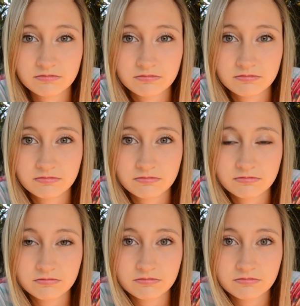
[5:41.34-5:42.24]

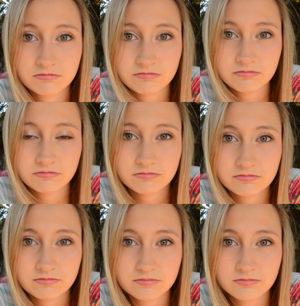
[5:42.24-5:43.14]

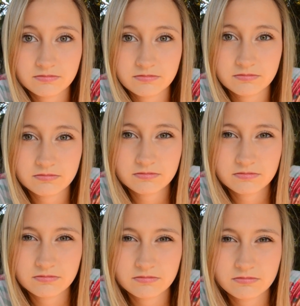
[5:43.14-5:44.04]

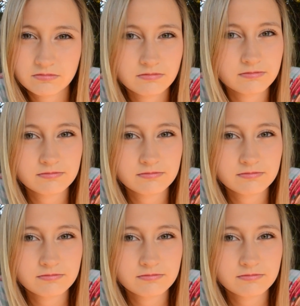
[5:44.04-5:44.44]
(no one is talking)